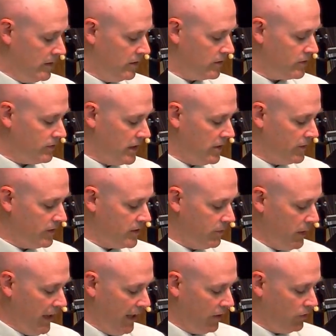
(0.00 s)
He looked around at
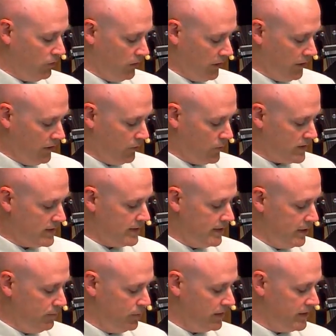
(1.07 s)
them angrily and was
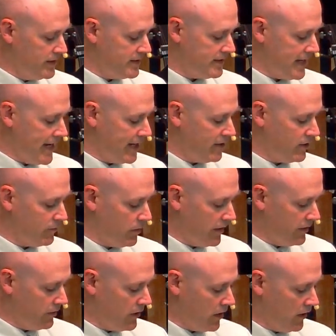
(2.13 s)
deeply saddened
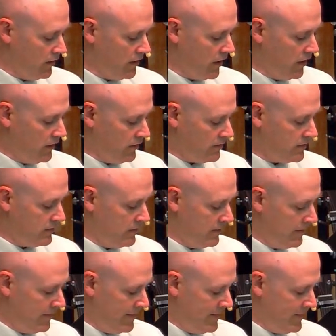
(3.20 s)
by their hard hearts.
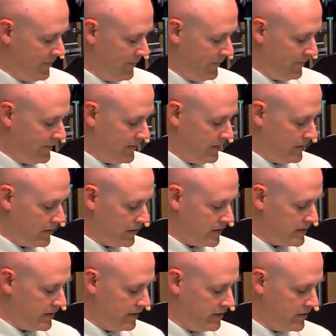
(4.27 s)

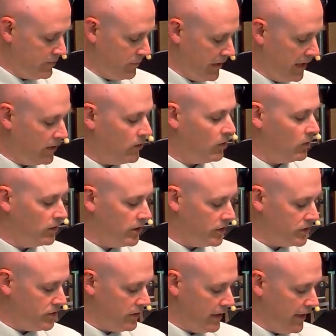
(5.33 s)
And he said to the man, "Hold
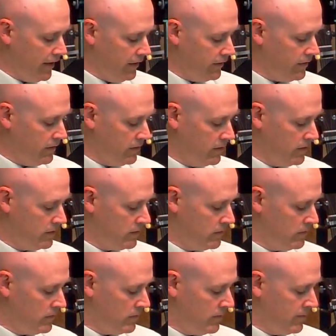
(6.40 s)
out your hand."
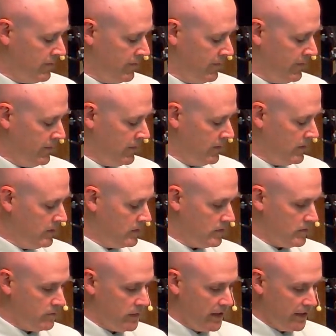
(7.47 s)

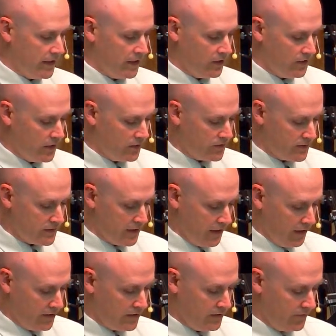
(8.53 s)
So the man held out his
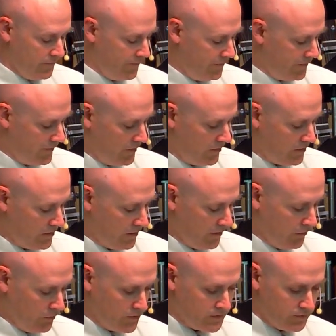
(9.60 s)
hand,
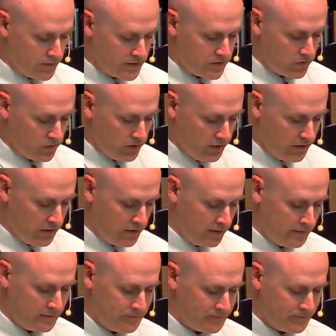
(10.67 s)
and it was restored.